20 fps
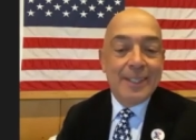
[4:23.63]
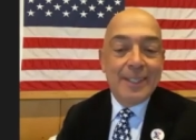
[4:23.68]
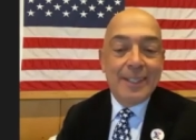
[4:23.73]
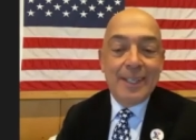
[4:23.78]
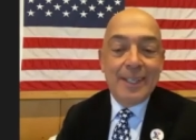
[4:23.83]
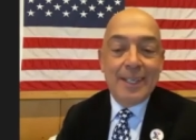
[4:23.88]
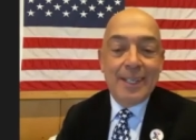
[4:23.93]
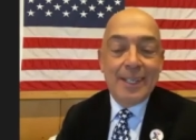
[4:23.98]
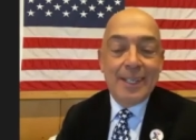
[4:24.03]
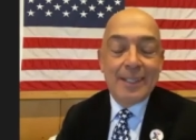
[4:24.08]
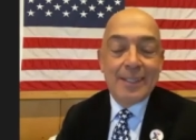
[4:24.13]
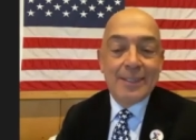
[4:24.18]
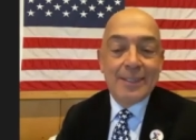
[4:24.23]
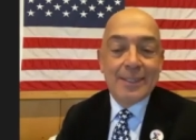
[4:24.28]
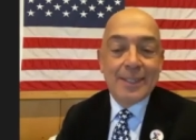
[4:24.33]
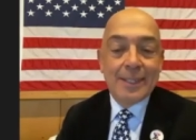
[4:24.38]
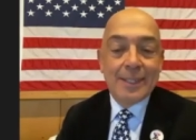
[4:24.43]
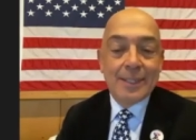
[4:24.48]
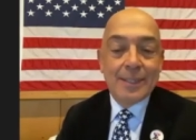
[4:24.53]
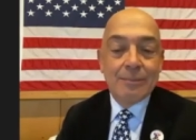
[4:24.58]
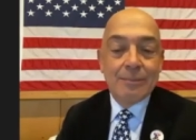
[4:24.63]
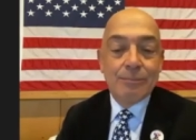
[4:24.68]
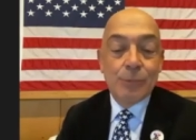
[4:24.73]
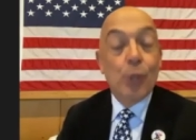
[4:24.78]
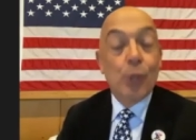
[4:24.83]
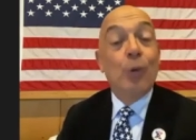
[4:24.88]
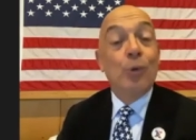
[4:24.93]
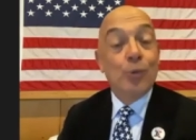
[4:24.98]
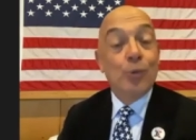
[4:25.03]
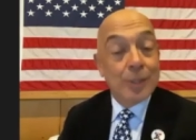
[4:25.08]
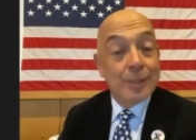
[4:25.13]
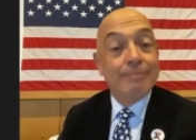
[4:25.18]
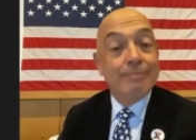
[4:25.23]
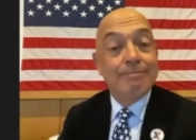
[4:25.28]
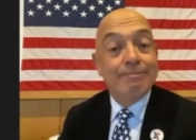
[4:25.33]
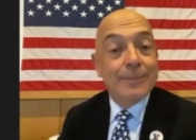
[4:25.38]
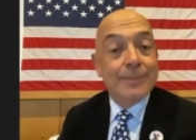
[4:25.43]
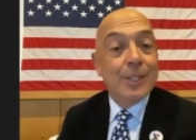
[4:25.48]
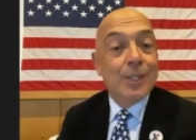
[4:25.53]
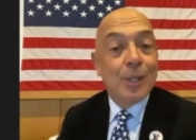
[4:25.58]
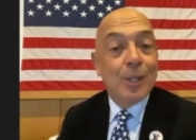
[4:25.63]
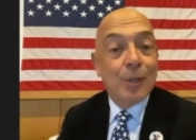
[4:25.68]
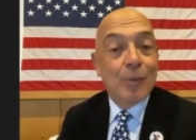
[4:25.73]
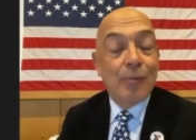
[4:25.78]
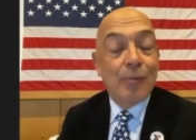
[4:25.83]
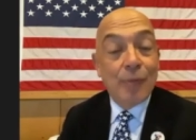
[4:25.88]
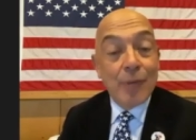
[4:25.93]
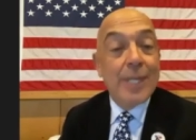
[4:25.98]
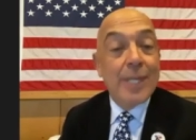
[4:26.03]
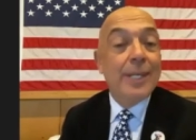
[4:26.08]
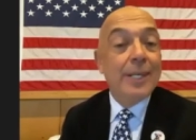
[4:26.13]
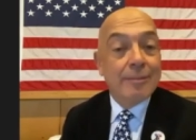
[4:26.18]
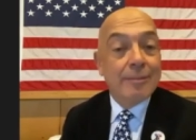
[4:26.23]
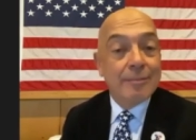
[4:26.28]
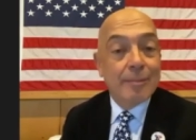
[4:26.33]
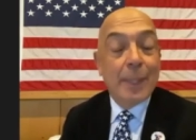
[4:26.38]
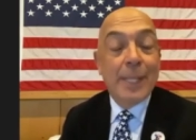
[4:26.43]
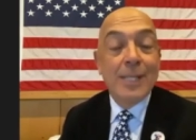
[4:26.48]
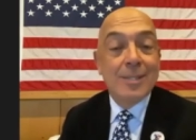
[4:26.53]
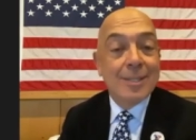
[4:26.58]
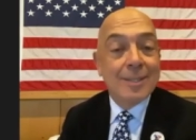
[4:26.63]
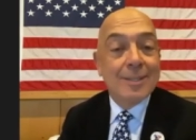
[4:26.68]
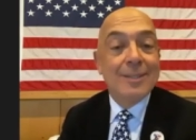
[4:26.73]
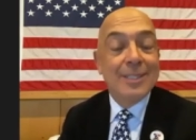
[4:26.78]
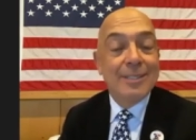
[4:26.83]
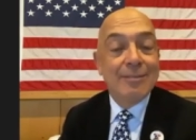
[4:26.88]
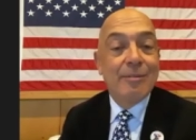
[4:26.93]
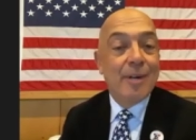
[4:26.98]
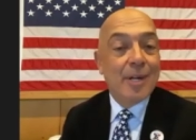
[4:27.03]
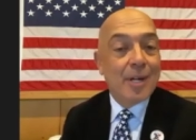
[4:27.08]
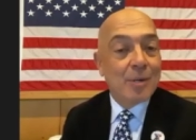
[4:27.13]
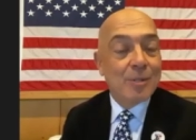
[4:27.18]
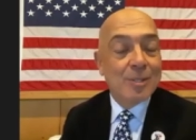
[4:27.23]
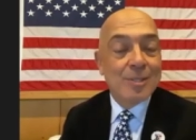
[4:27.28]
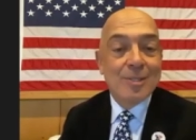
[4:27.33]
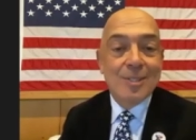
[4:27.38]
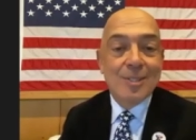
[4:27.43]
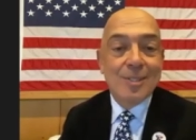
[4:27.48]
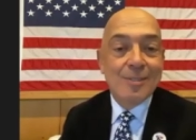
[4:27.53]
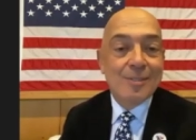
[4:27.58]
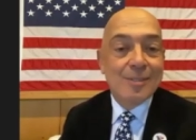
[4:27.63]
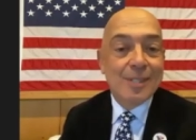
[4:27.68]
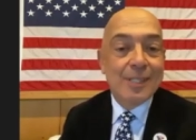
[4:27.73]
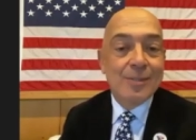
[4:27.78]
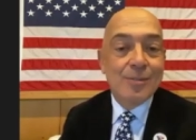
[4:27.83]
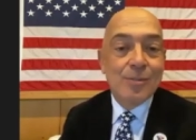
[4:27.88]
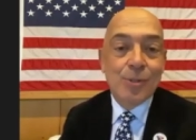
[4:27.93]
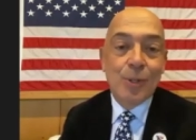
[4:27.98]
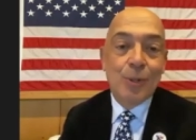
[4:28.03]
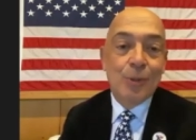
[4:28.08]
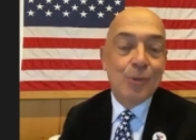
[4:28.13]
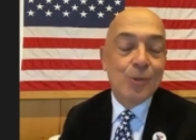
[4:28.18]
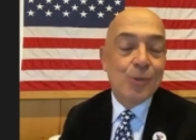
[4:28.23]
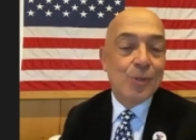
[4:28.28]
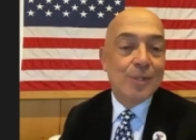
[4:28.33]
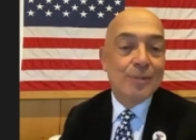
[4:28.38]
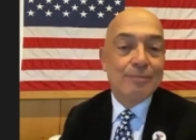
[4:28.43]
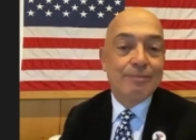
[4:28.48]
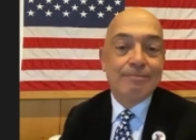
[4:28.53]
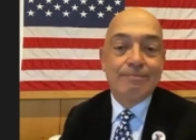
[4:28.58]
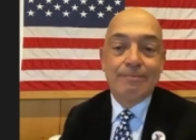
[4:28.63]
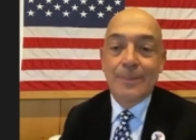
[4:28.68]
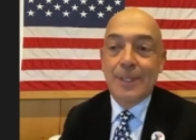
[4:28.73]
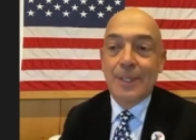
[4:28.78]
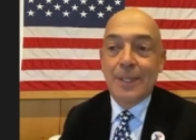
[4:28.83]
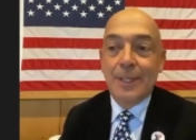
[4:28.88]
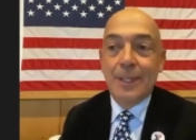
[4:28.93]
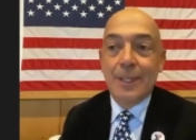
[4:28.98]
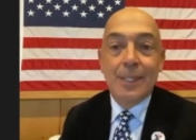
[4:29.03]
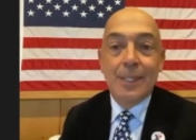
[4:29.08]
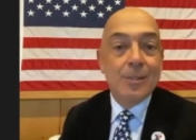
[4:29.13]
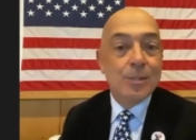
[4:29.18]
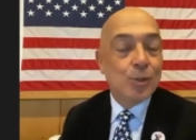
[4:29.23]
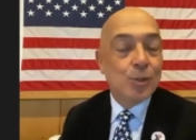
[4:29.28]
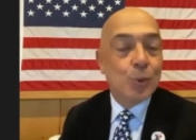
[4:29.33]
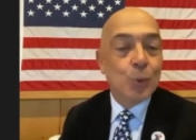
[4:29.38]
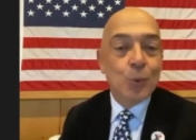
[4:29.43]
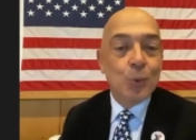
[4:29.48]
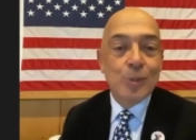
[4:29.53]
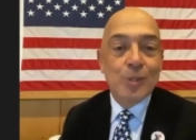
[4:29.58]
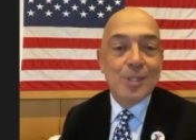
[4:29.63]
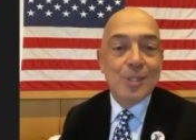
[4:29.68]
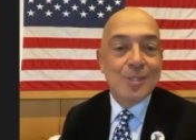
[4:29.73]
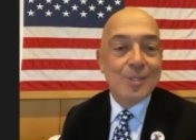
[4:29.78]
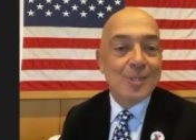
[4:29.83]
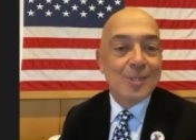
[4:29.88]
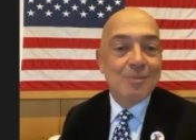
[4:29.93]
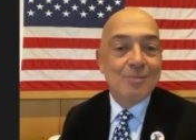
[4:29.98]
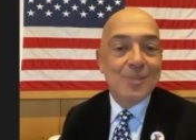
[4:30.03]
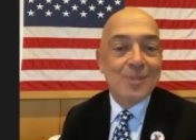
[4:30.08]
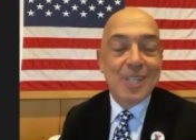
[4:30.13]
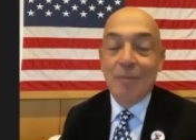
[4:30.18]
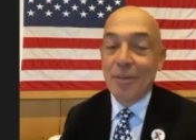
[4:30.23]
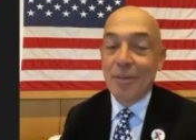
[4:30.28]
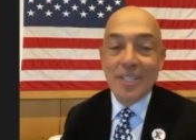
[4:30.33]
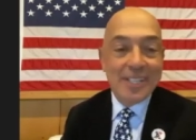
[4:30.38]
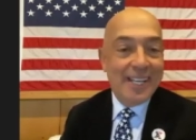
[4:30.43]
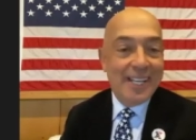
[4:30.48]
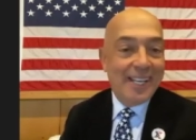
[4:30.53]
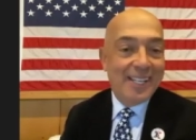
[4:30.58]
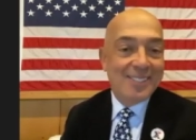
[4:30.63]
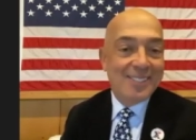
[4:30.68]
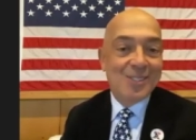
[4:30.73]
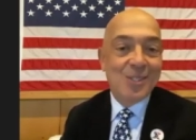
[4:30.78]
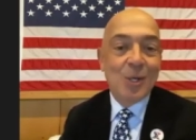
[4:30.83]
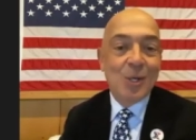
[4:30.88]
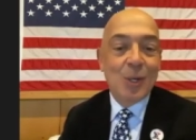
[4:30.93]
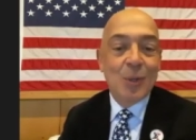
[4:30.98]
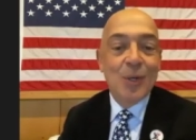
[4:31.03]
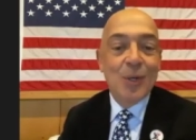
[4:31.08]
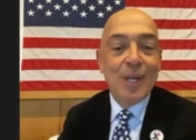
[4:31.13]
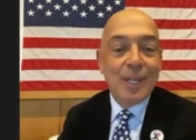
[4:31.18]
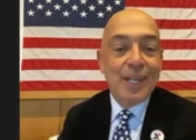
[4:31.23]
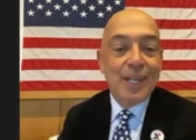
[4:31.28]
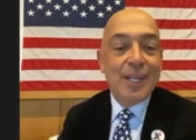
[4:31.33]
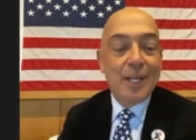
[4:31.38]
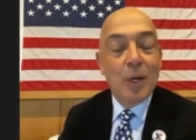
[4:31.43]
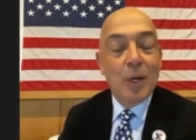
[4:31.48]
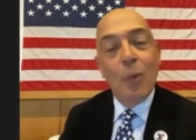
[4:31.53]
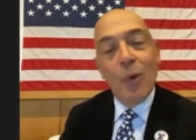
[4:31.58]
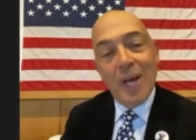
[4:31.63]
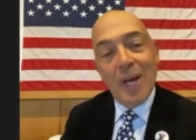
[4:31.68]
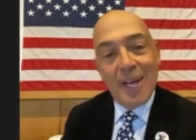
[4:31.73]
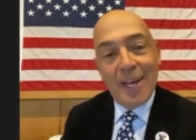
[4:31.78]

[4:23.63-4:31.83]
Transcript: and uh, children, you know, feeding basically veterans and, and children yeah. in the school every day. So yeah. in a way,